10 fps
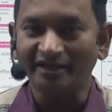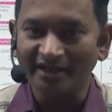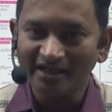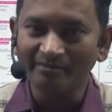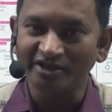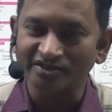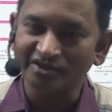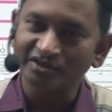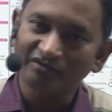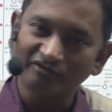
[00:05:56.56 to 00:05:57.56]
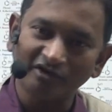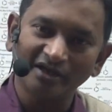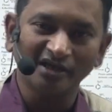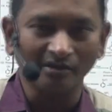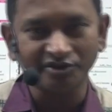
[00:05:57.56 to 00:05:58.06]
daily basis for
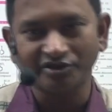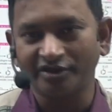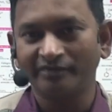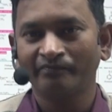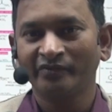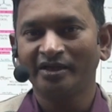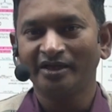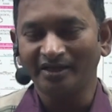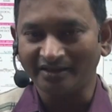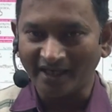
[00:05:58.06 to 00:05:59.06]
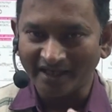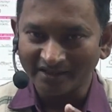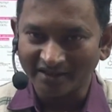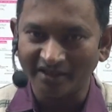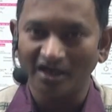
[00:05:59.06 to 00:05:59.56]
chemistry. In
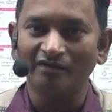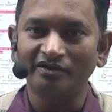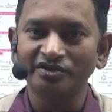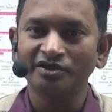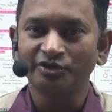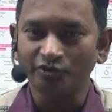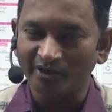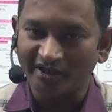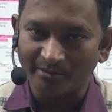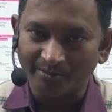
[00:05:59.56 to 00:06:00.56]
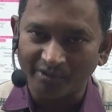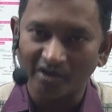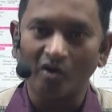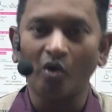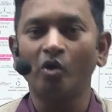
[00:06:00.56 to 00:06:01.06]
that 3 hours, you will remember
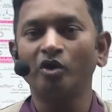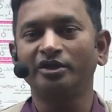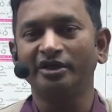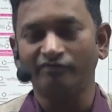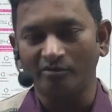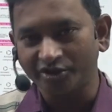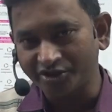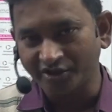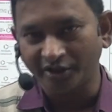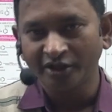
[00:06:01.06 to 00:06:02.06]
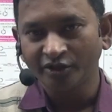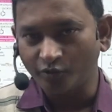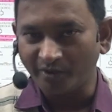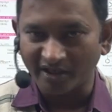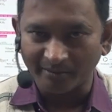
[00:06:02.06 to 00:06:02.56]
all the information.
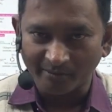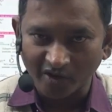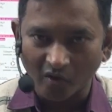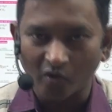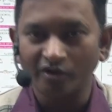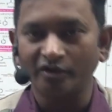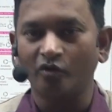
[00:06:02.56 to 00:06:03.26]
You will remember all the